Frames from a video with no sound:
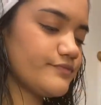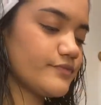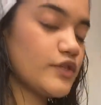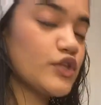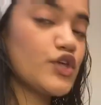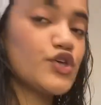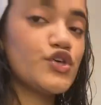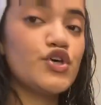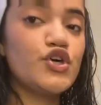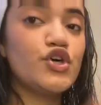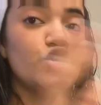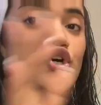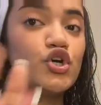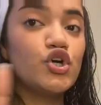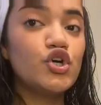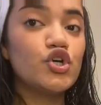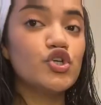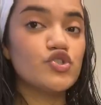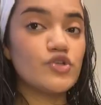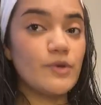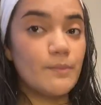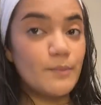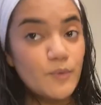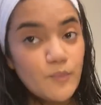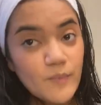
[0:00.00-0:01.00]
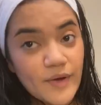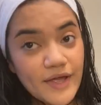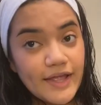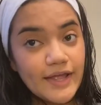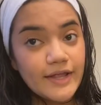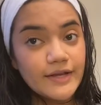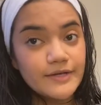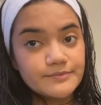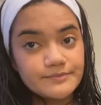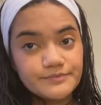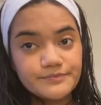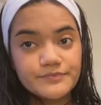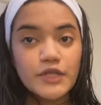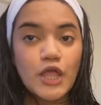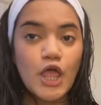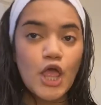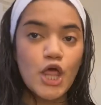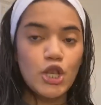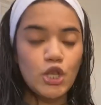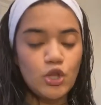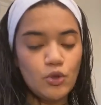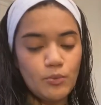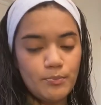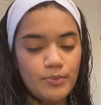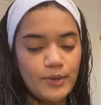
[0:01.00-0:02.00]
So I'm gonna wait a
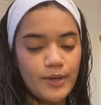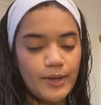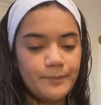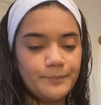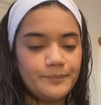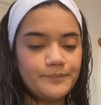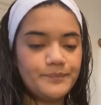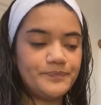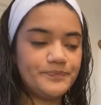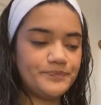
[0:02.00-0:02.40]
little bit,